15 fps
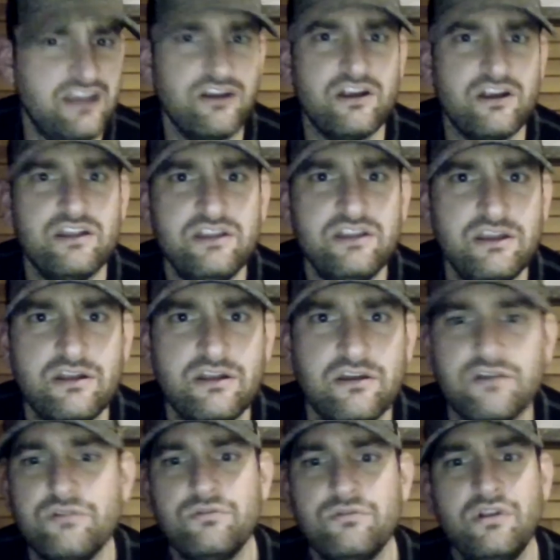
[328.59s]
you know,
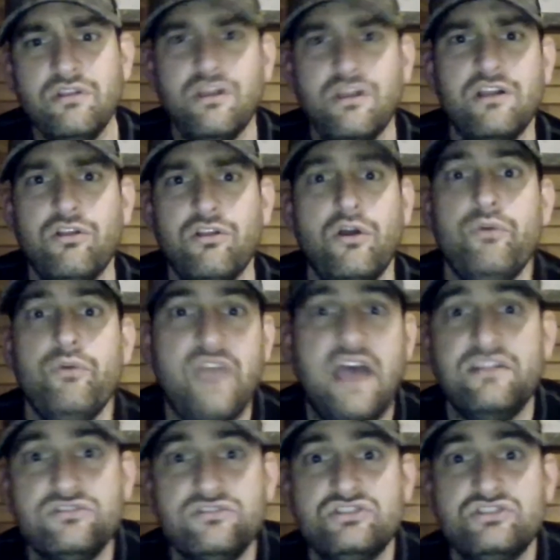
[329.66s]
let alone that
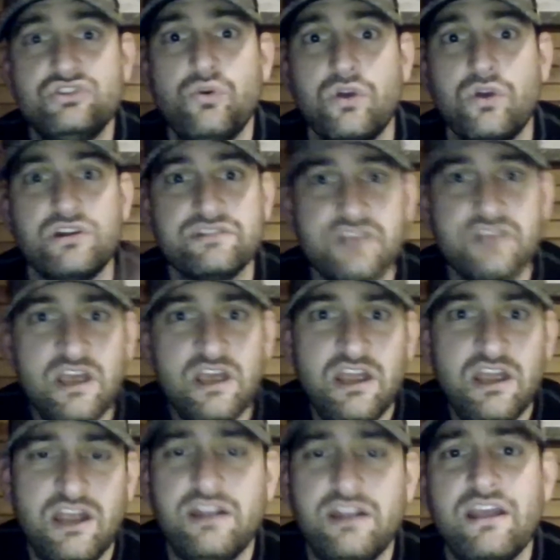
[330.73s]
source?
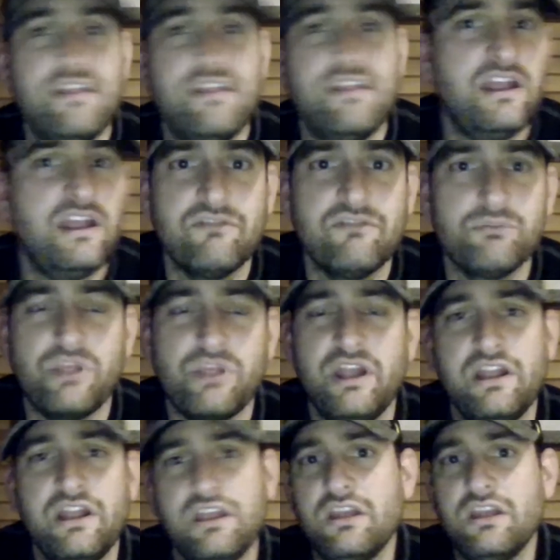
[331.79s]
And yet they never played it
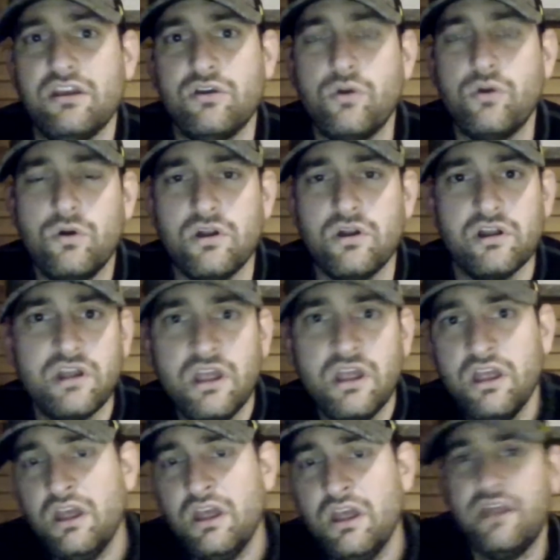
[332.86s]
in court.
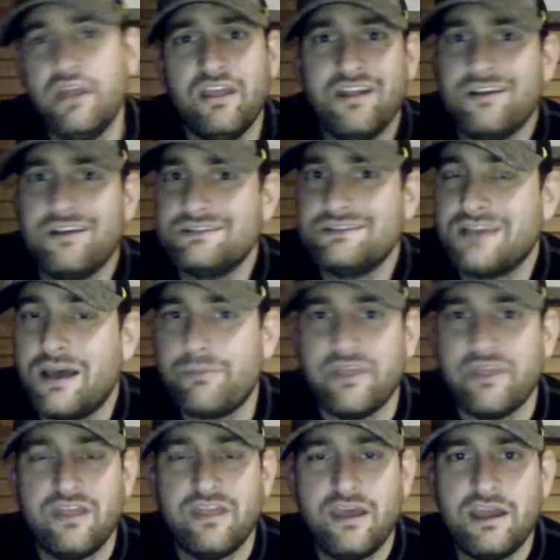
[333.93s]
And then on top
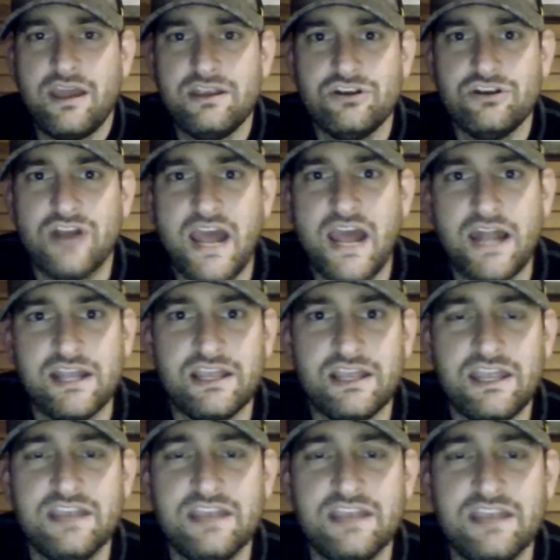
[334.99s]
of that, you're adding
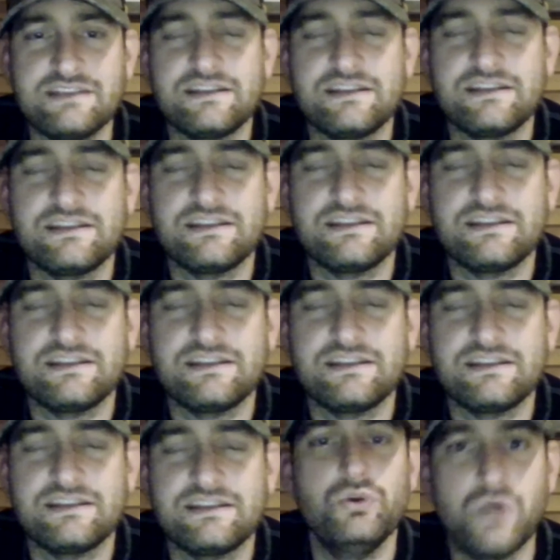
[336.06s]
he signed a
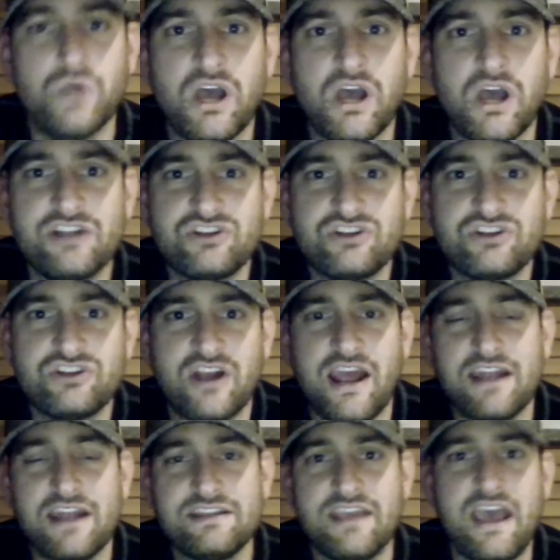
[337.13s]
new contract
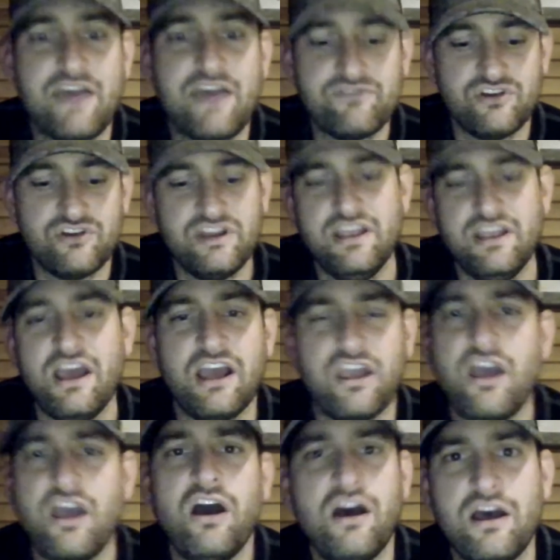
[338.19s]
after he got
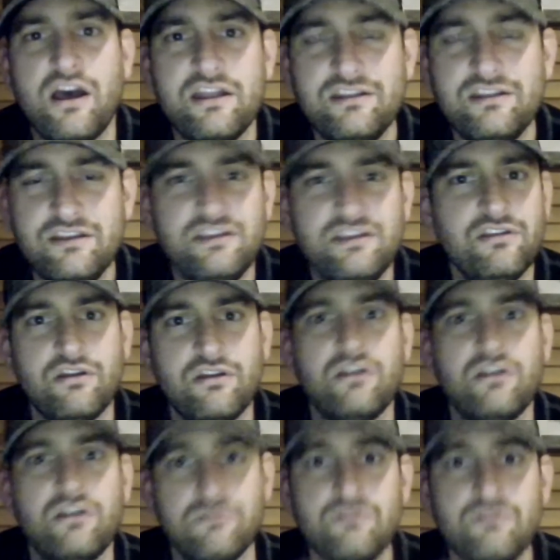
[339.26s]
caught, you know,
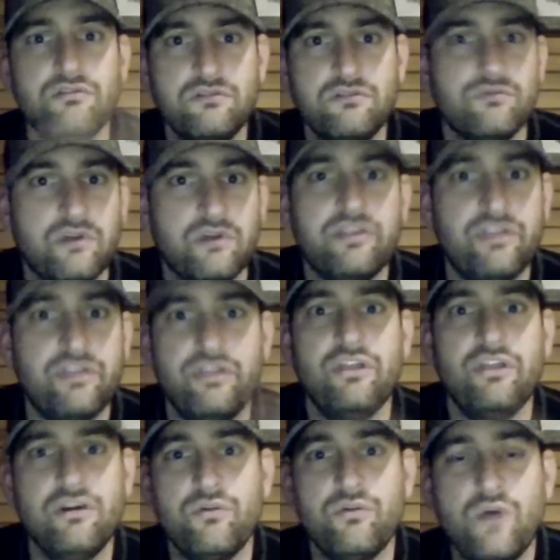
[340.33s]
with
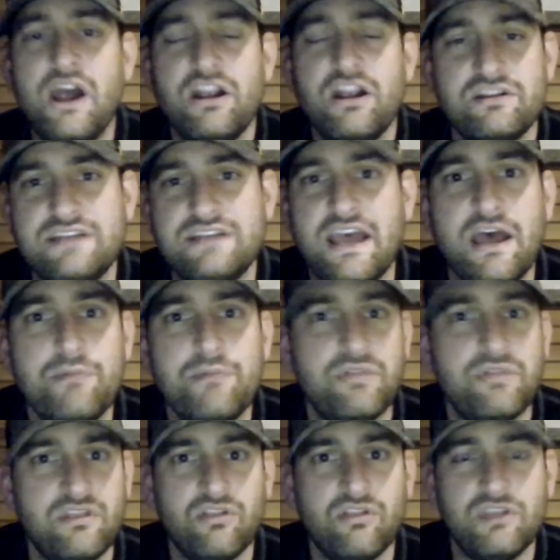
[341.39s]
the wiretap and
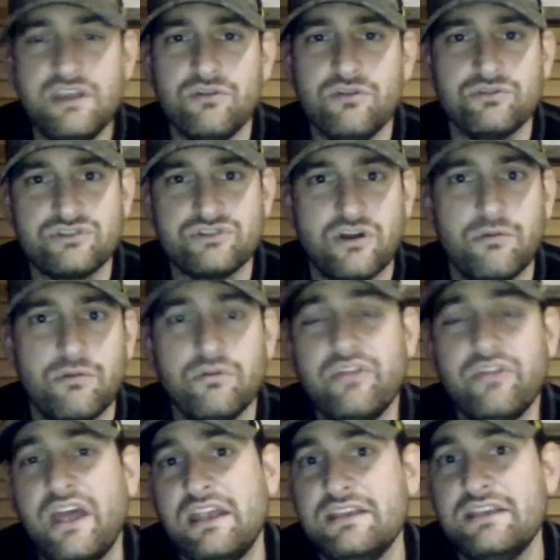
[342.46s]
the legal trouble
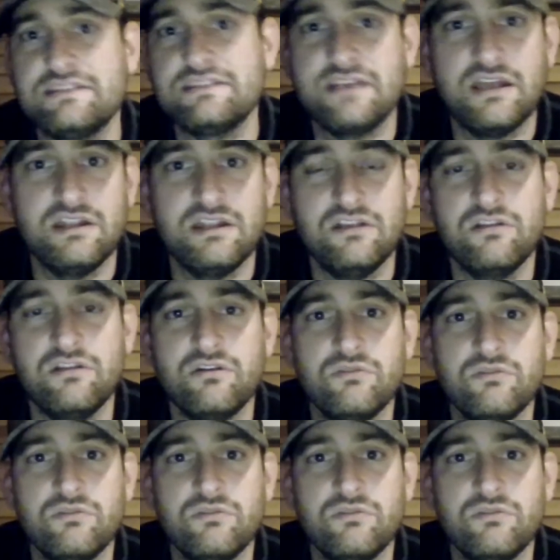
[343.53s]
that he said, you know,